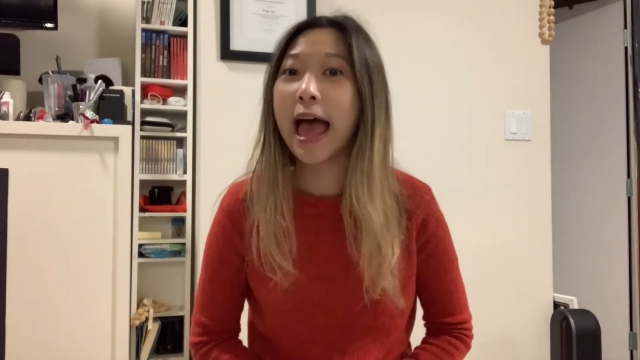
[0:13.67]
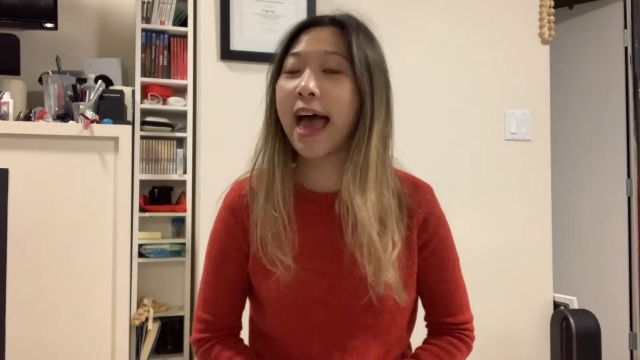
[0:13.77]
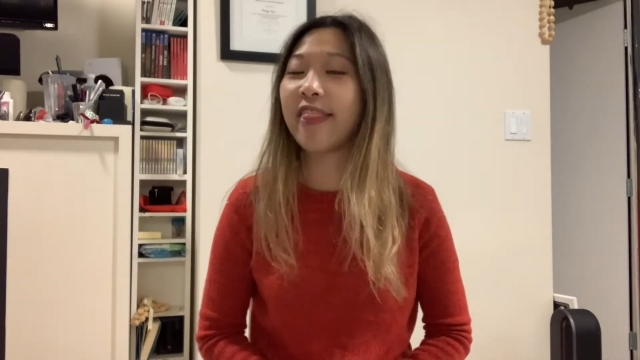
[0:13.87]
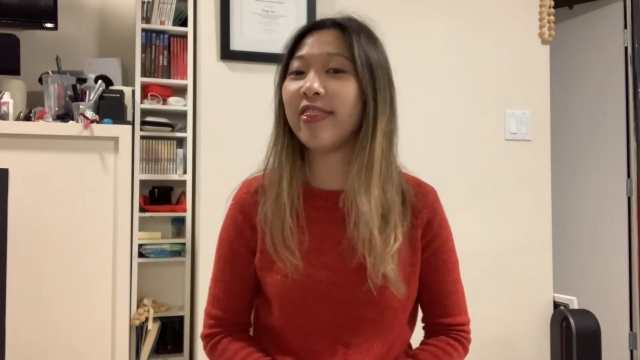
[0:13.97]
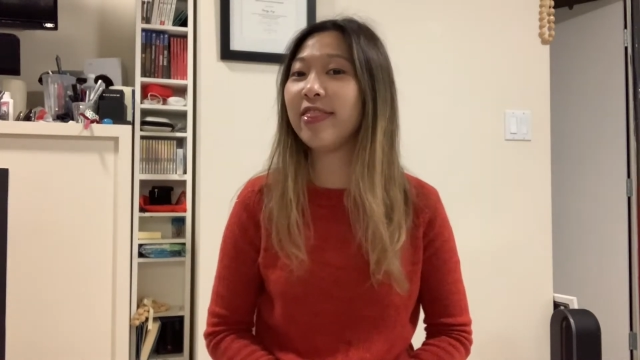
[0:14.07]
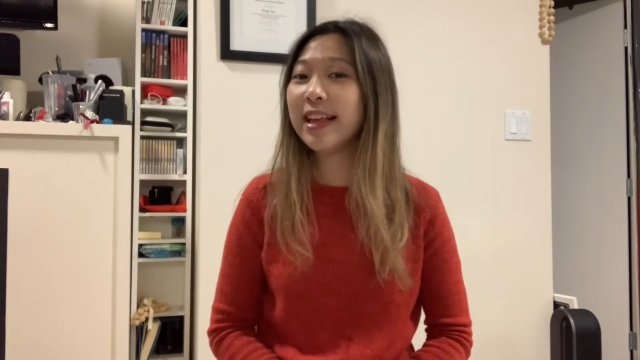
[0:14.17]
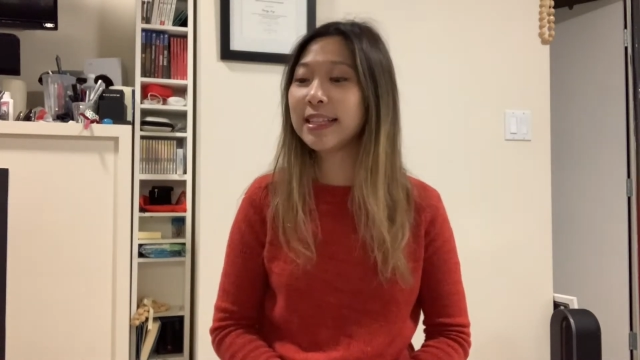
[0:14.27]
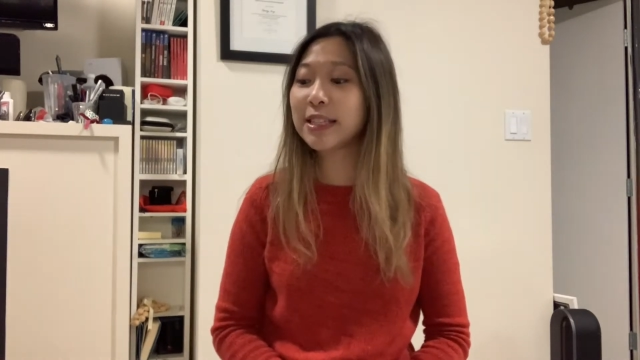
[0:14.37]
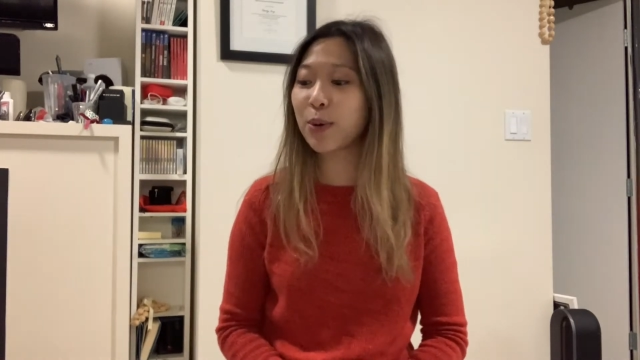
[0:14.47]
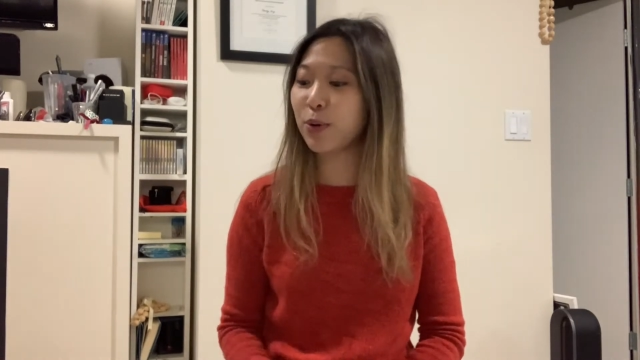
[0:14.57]
And
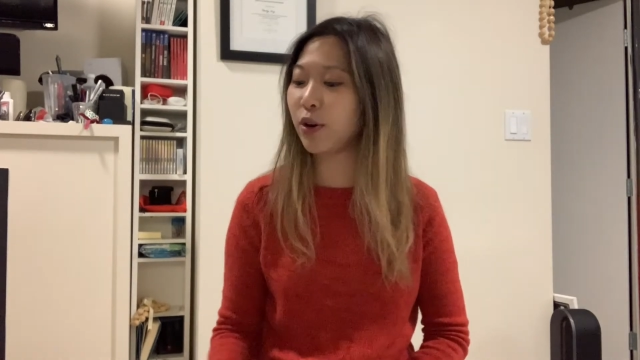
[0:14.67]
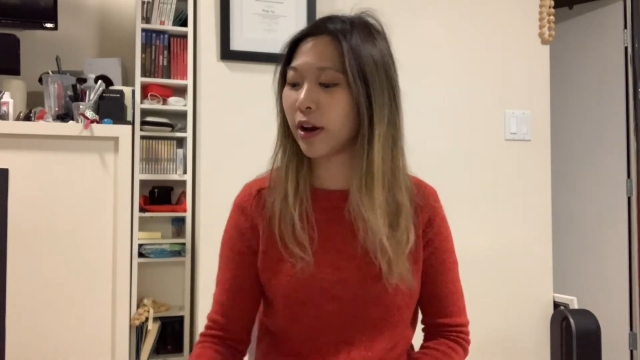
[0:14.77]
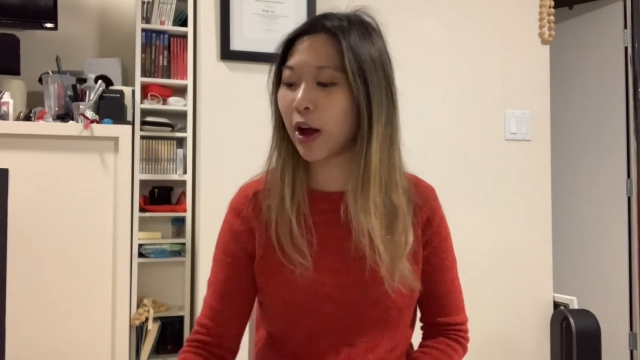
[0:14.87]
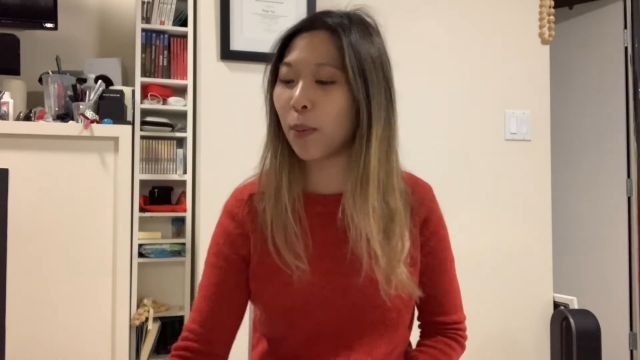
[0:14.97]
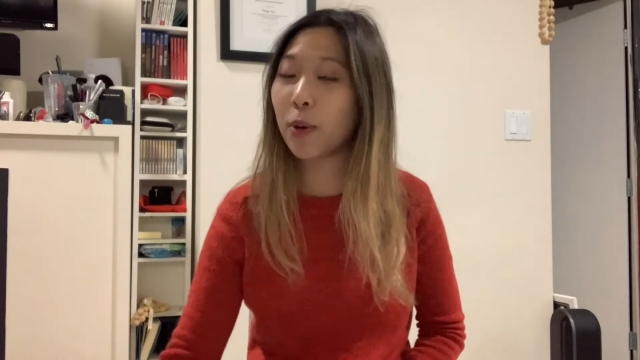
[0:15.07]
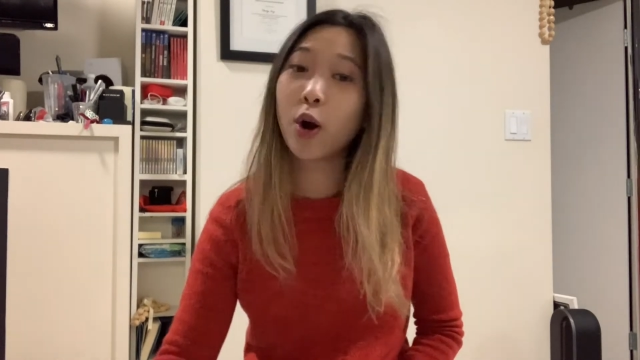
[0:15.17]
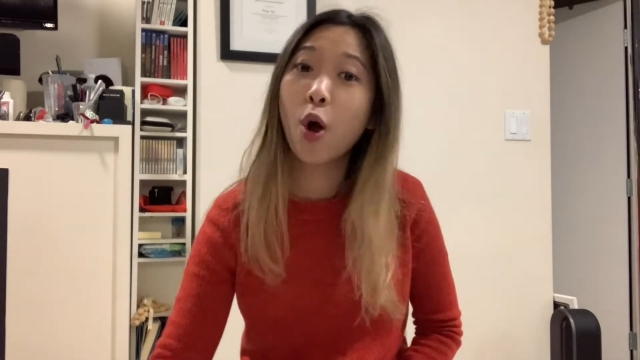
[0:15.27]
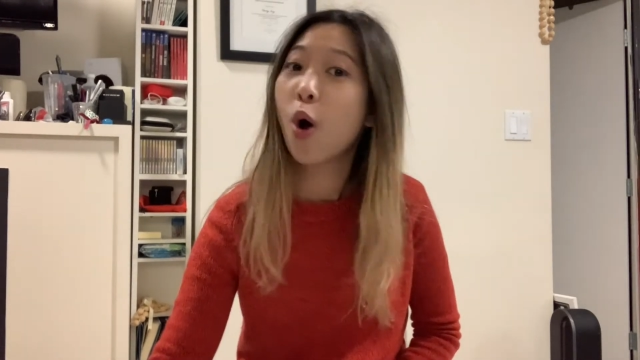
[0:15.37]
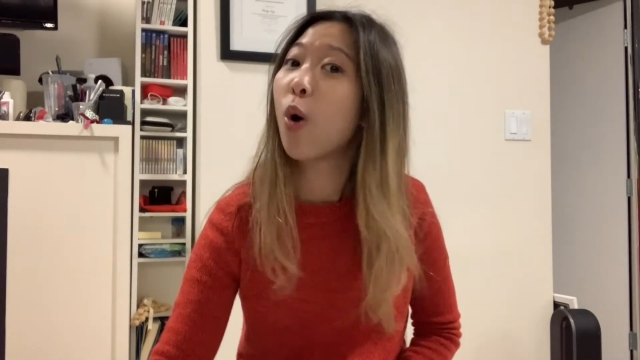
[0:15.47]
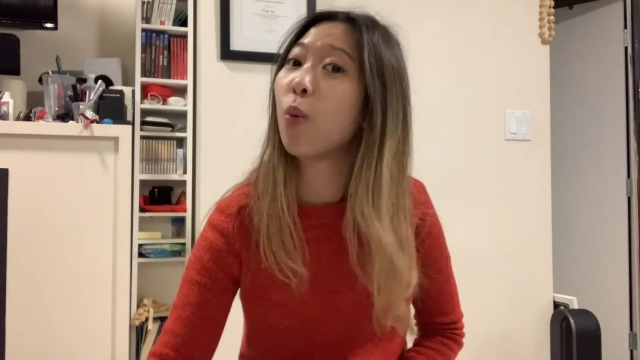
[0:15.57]
this community helper
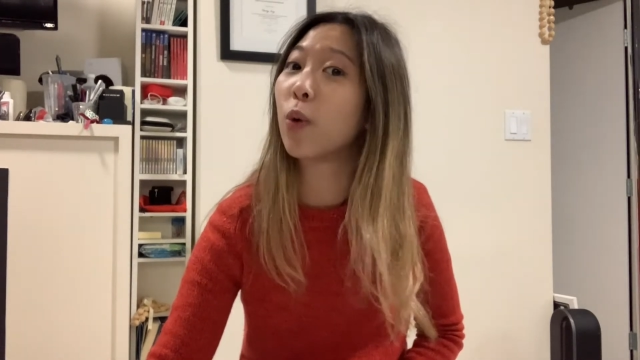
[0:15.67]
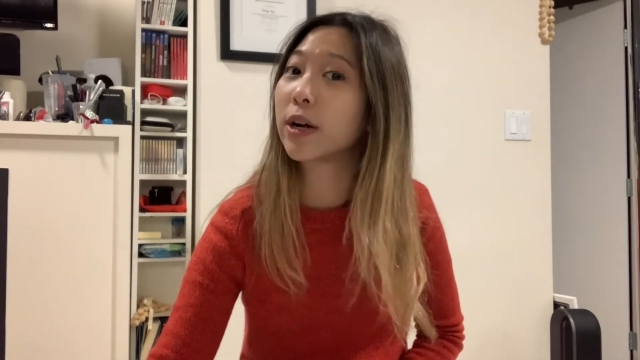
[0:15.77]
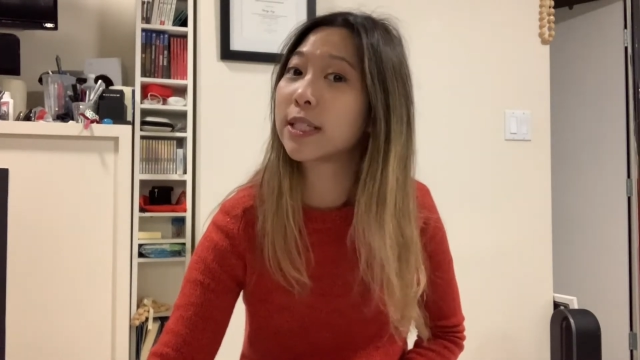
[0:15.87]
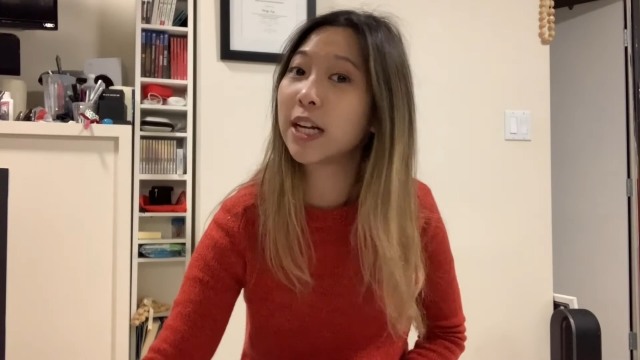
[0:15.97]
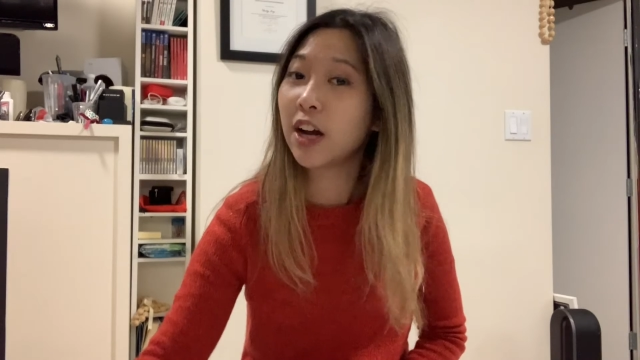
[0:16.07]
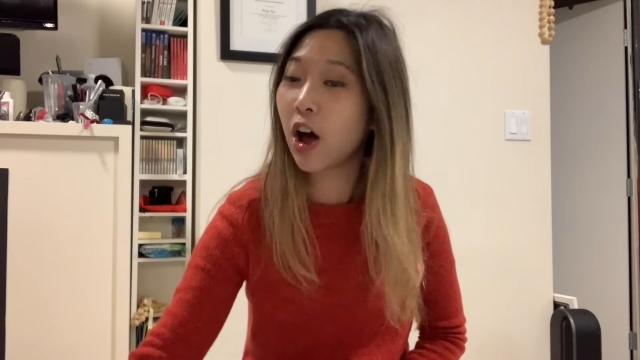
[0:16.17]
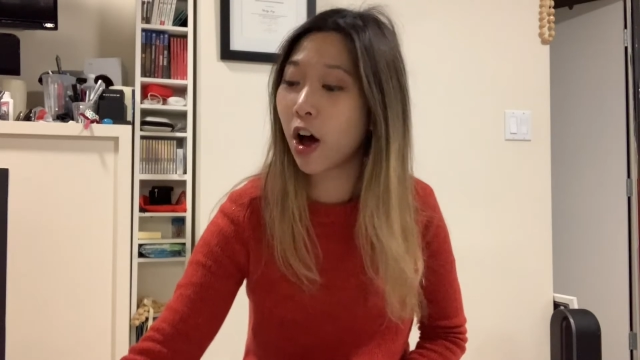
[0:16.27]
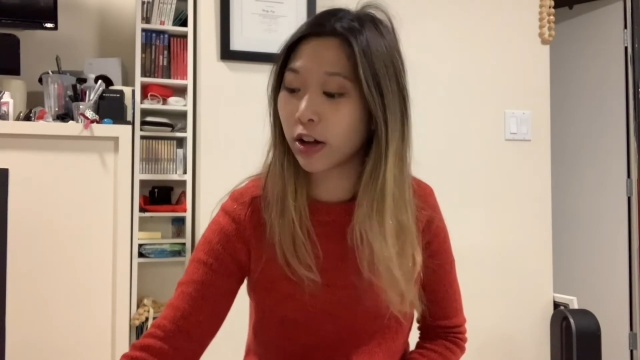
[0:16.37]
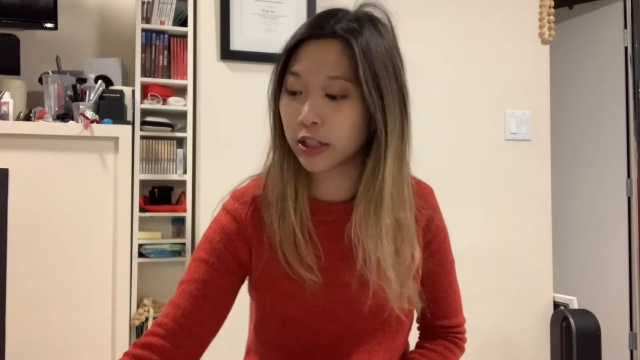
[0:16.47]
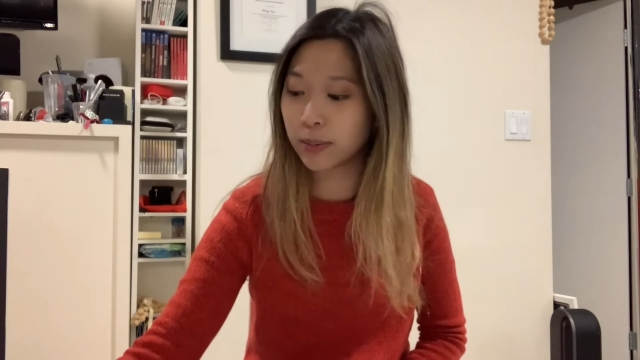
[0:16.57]
works in a
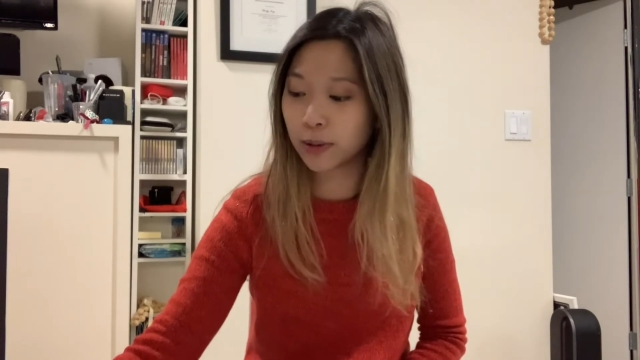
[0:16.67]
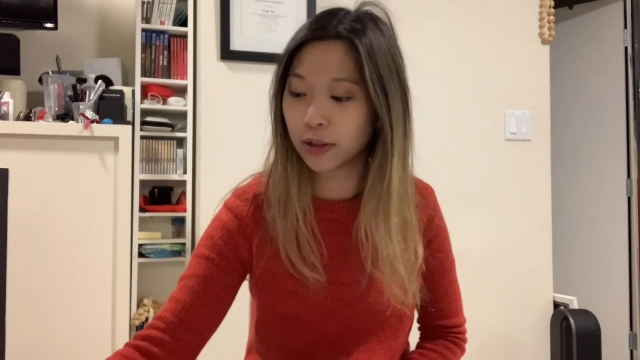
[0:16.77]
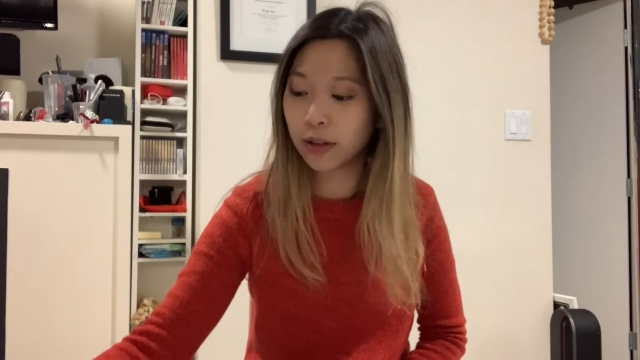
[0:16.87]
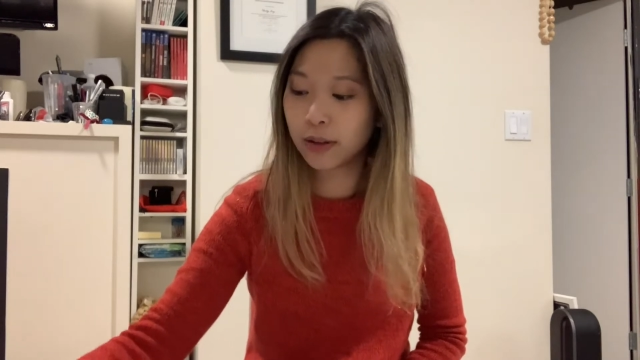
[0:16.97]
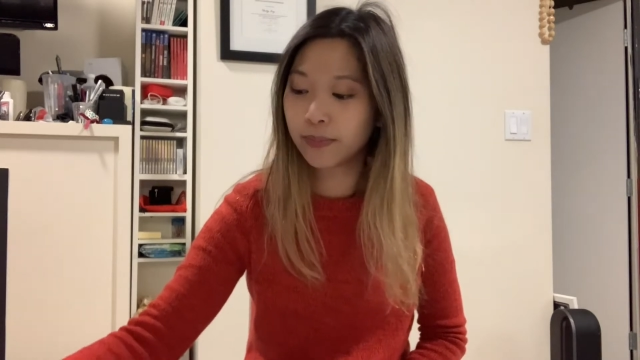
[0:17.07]
hospital,